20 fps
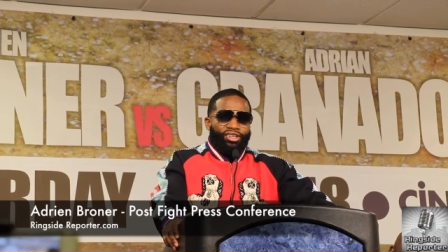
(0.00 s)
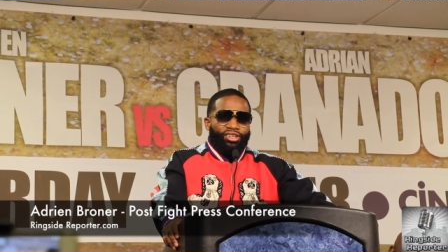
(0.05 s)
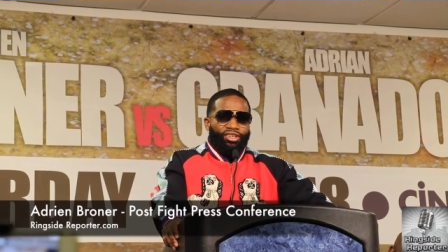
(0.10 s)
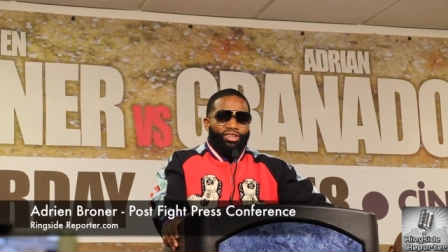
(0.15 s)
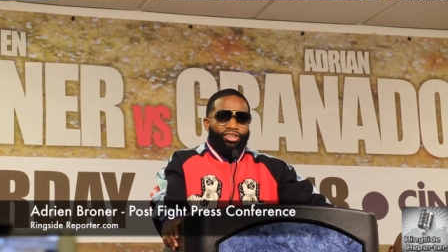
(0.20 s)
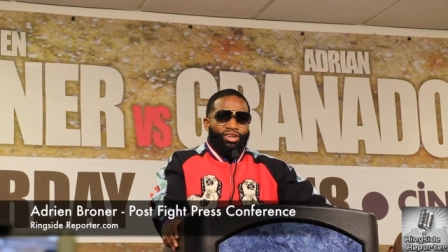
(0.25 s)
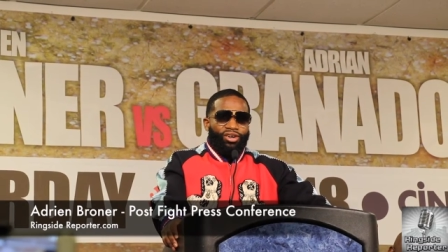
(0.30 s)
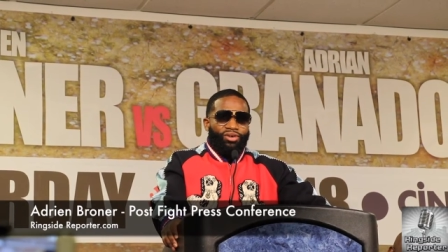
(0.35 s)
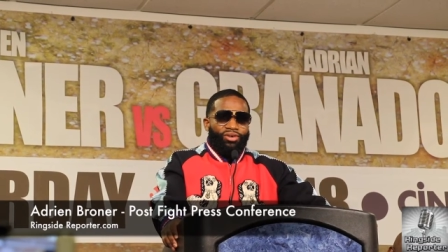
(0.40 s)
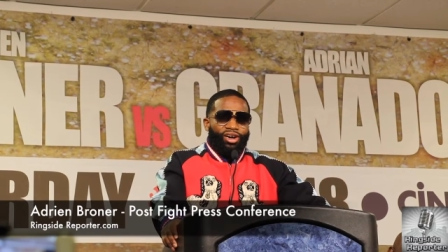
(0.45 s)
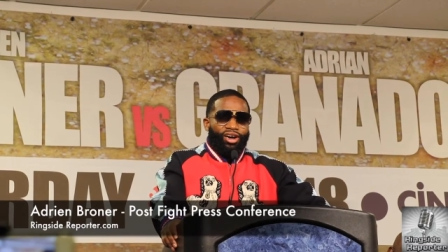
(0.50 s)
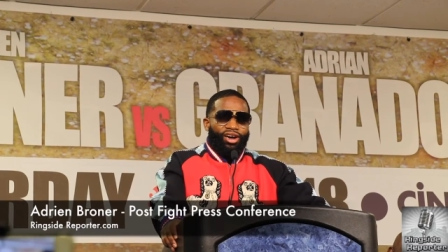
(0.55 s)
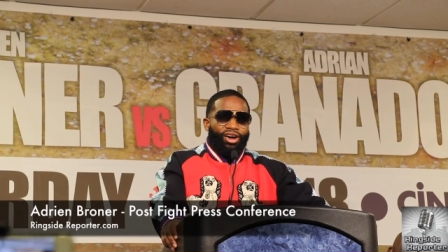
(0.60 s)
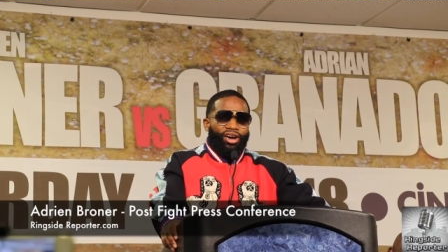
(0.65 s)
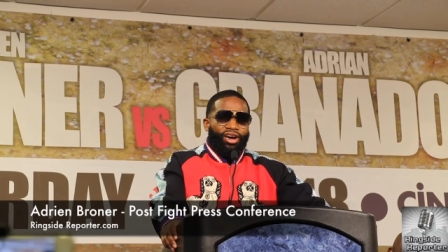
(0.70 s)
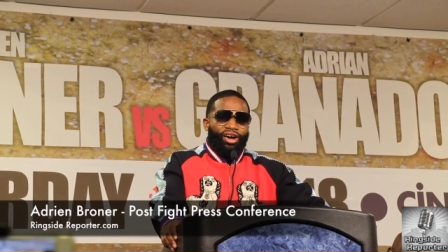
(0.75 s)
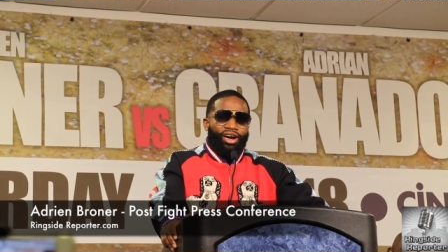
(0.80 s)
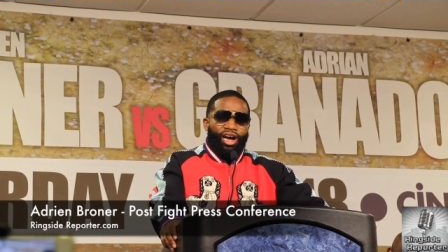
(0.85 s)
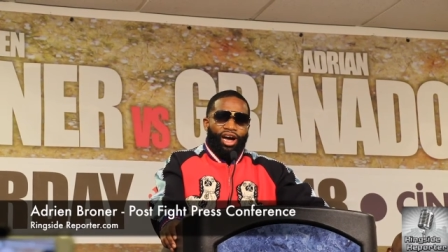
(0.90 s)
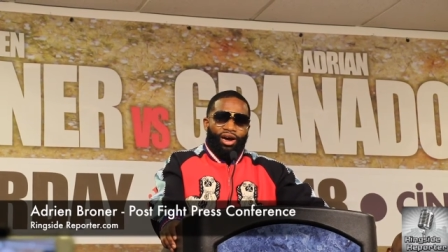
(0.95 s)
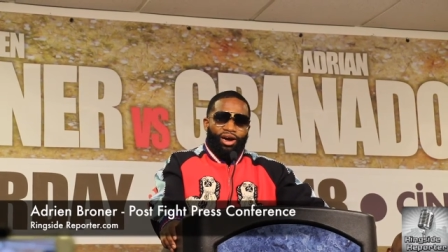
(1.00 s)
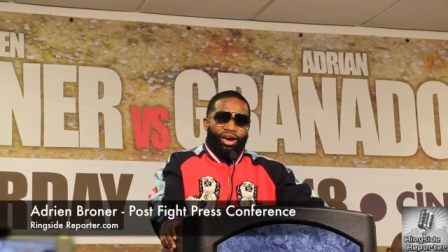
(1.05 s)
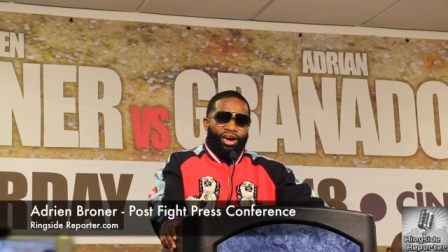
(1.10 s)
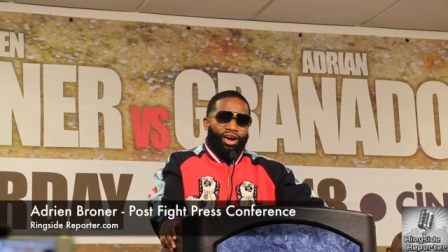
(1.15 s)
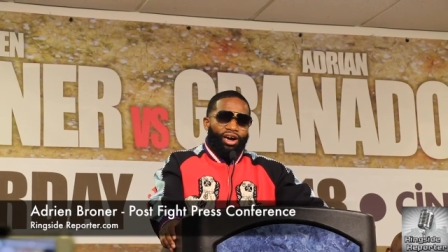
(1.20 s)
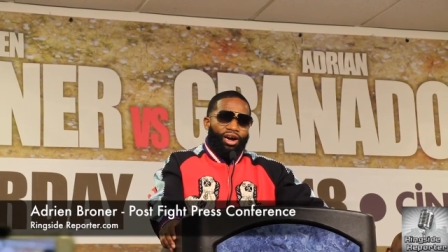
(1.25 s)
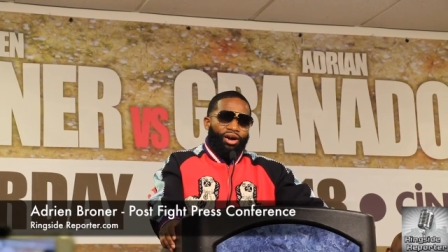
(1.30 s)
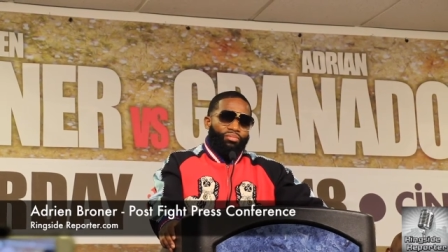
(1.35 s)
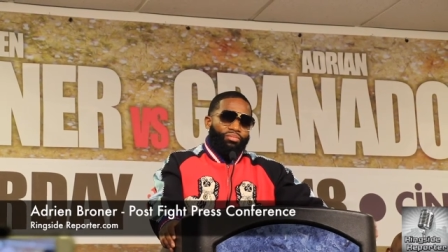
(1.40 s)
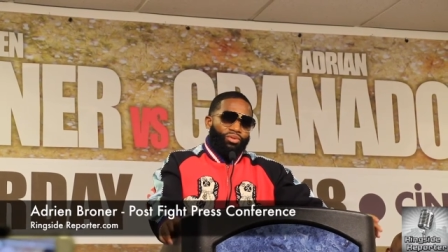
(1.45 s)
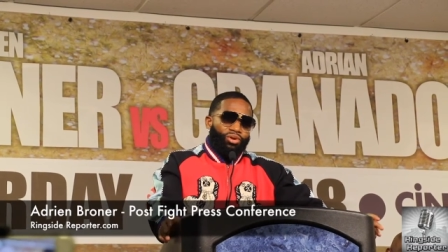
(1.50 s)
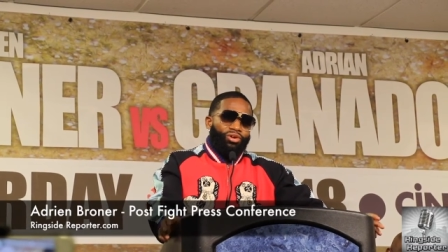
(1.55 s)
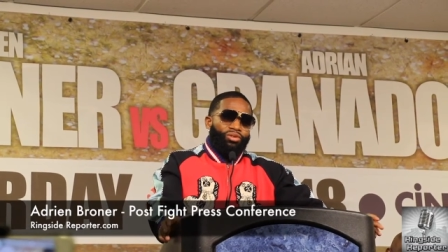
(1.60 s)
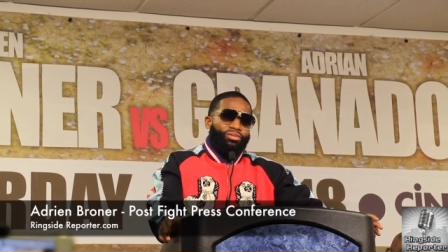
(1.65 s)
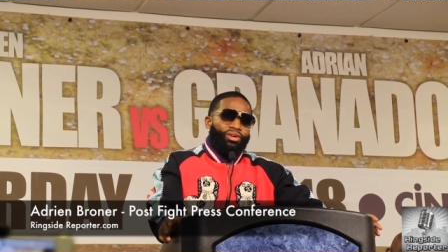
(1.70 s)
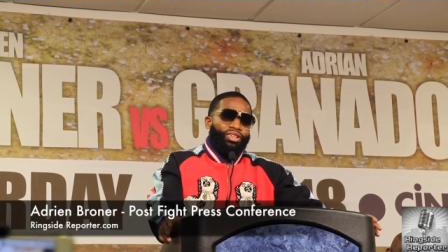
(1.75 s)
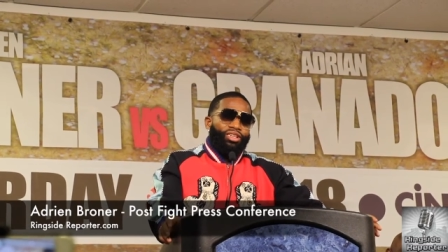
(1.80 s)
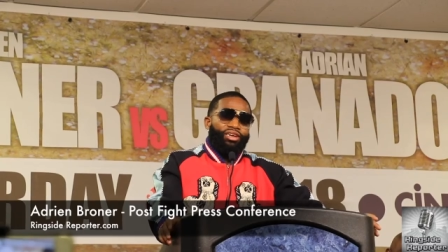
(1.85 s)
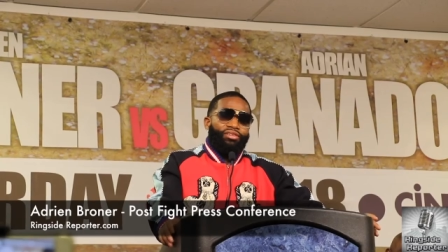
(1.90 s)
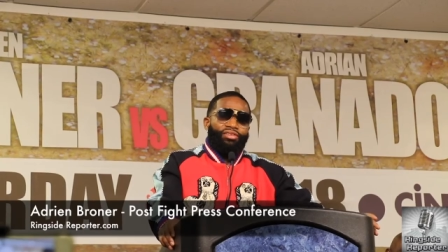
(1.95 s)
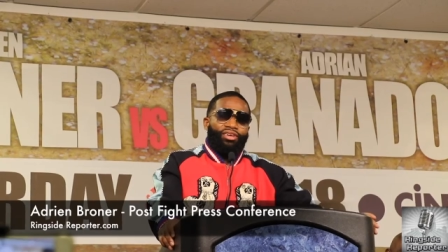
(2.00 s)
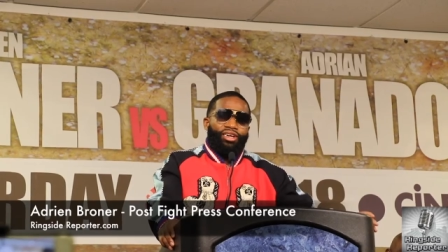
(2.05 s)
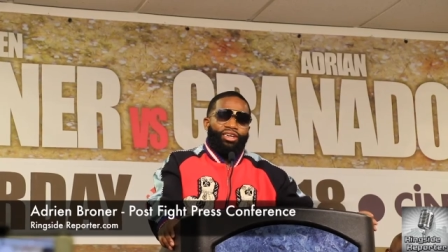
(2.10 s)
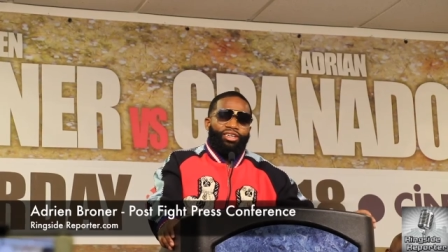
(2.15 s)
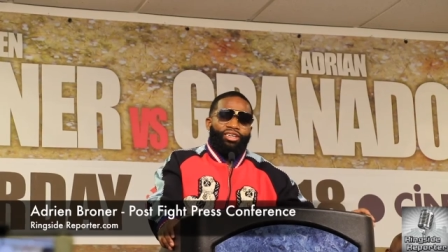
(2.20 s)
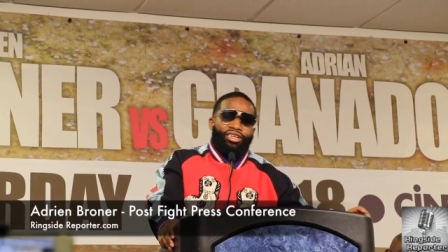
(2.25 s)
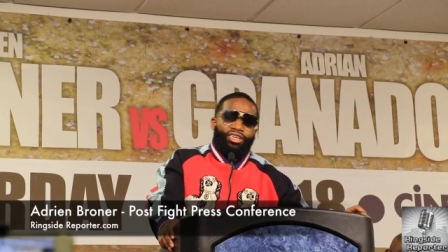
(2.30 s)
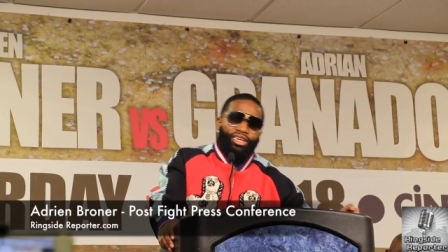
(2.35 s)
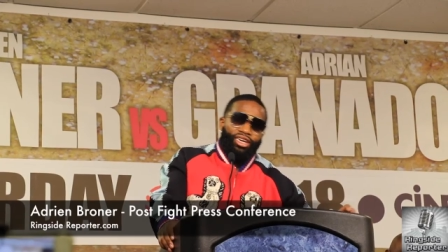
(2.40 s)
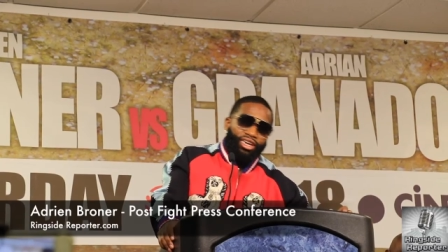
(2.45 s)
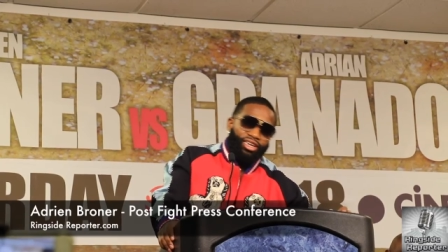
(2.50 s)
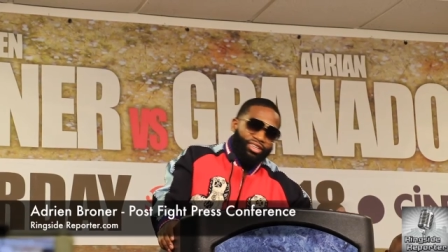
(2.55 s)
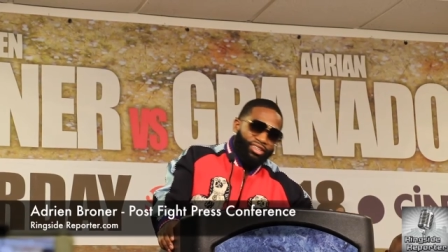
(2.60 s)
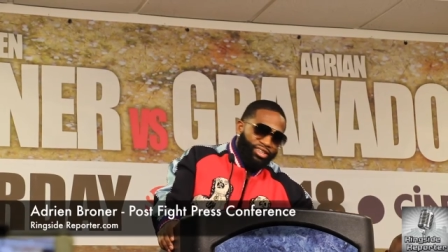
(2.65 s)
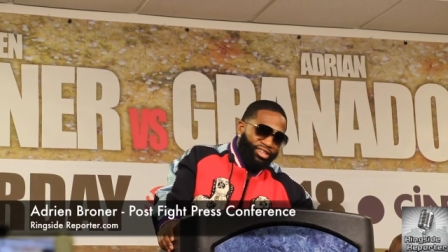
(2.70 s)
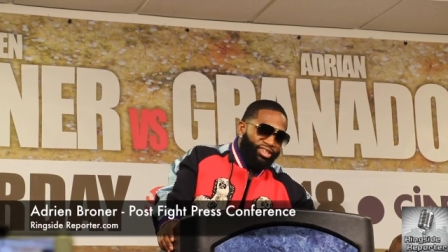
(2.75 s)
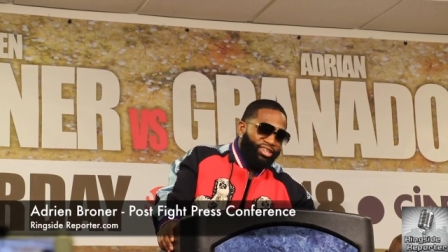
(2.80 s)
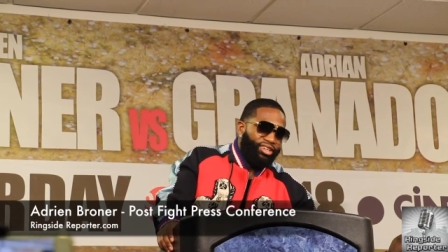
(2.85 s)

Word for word: you know, I, I, I broke my left hand again.